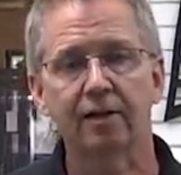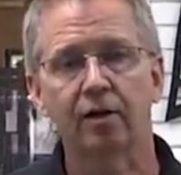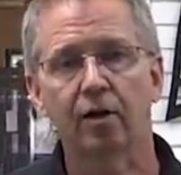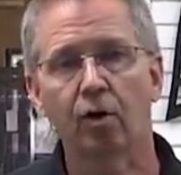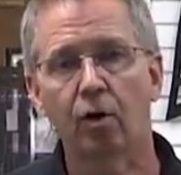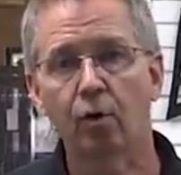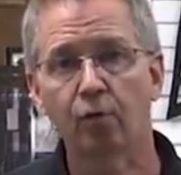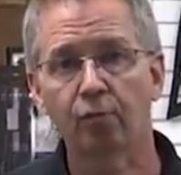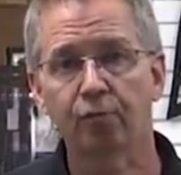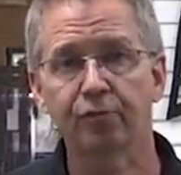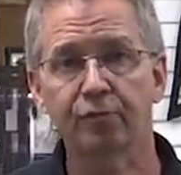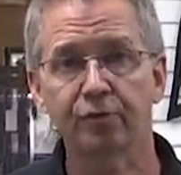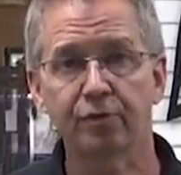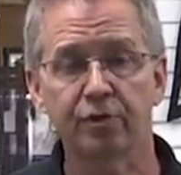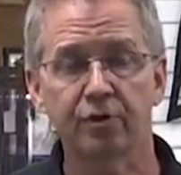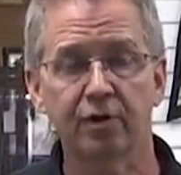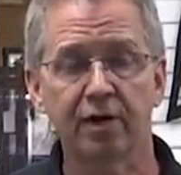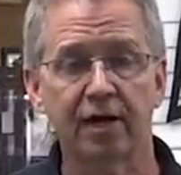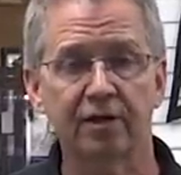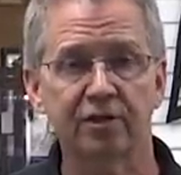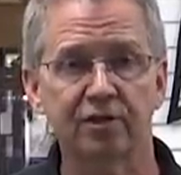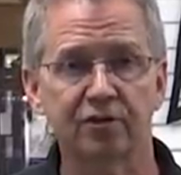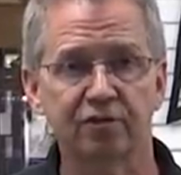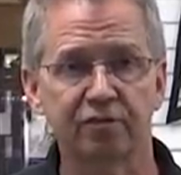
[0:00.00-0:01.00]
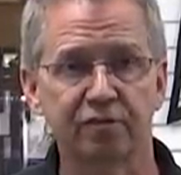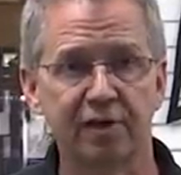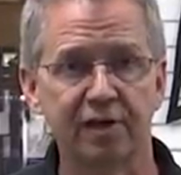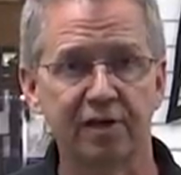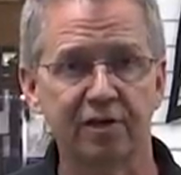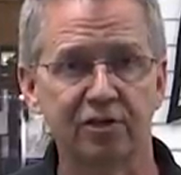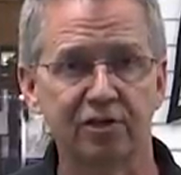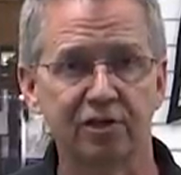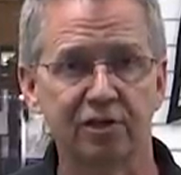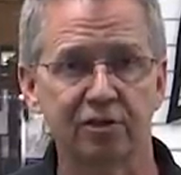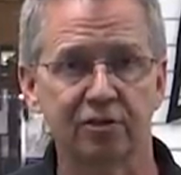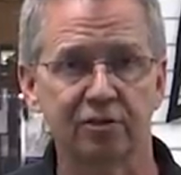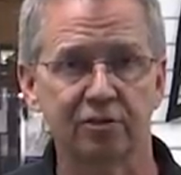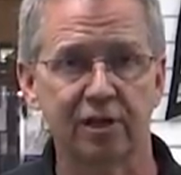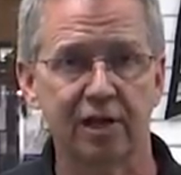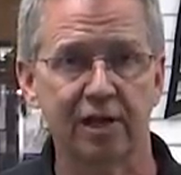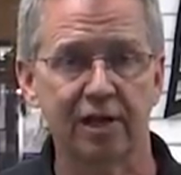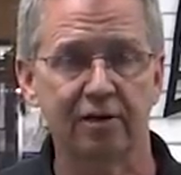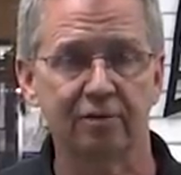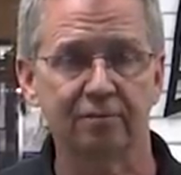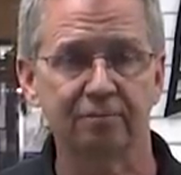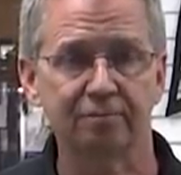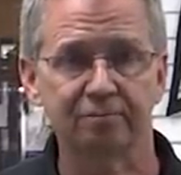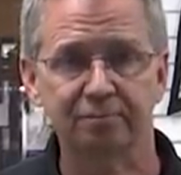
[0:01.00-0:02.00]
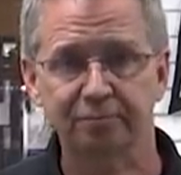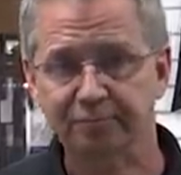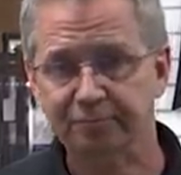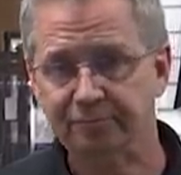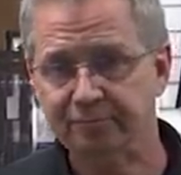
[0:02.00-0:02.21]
Hopefully you got your face shield down.